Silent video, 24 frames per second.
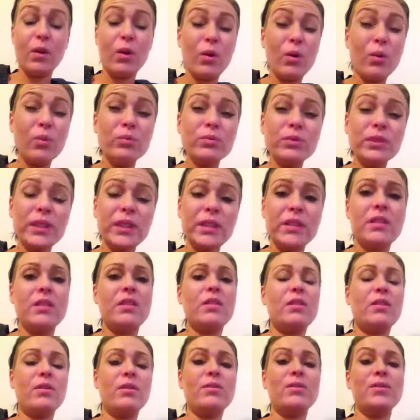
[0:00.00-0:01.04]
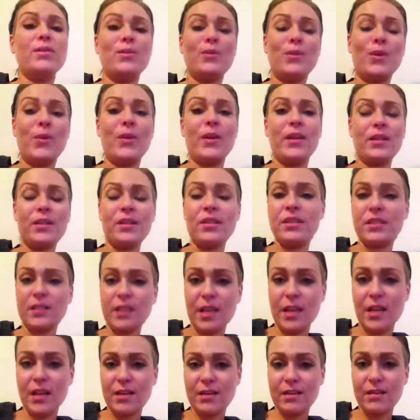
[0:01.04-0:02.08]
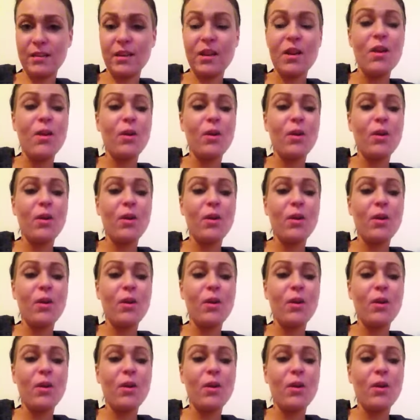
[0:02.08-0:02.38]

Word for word: only to those who don't understand,